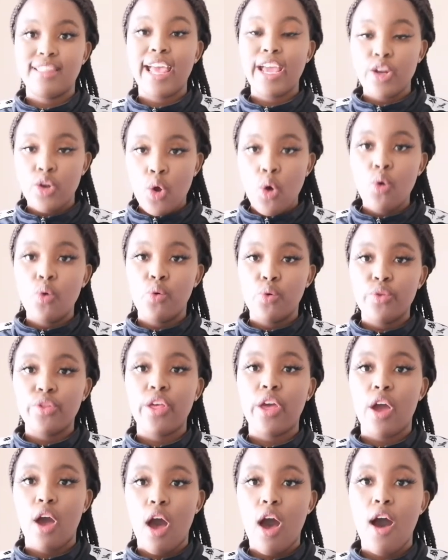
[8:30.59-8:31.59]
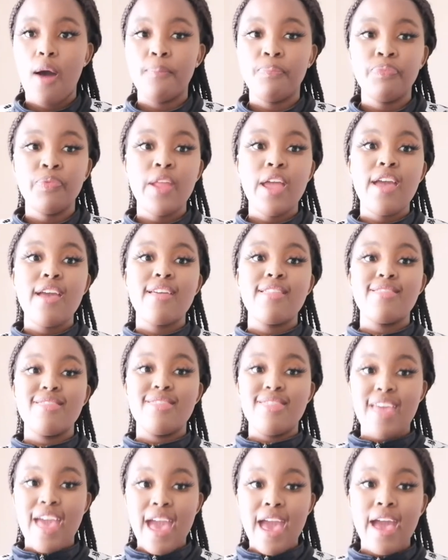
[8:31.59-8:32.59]
They know who they are.
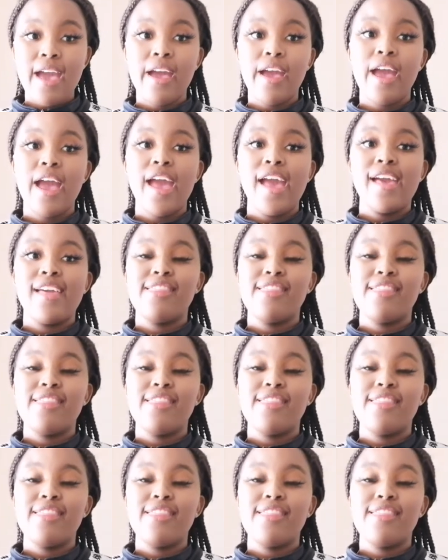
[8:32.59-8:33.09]
They